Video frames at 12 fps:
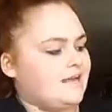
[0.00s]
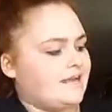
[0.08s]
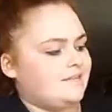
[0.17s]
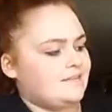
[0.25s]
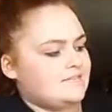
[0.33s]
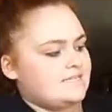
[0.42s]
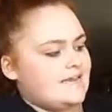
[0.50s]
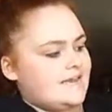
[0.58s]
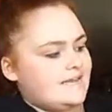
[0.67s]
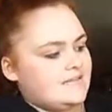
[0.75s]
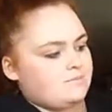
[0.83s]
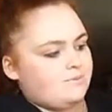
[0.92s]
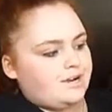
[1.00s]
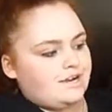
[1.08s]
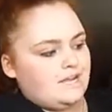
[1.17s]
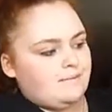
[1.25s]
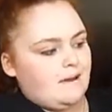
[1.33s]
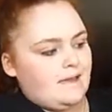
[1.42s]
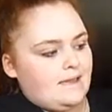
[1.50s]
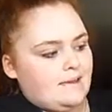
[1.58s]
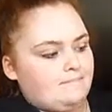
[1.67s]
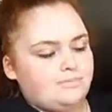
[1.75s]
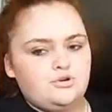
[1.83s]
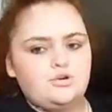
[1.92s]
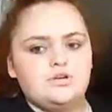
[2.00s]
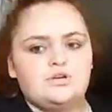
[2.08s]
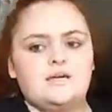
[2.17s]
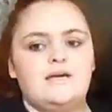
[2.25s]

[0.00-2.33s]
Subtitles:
Like this day he's bringing him a book.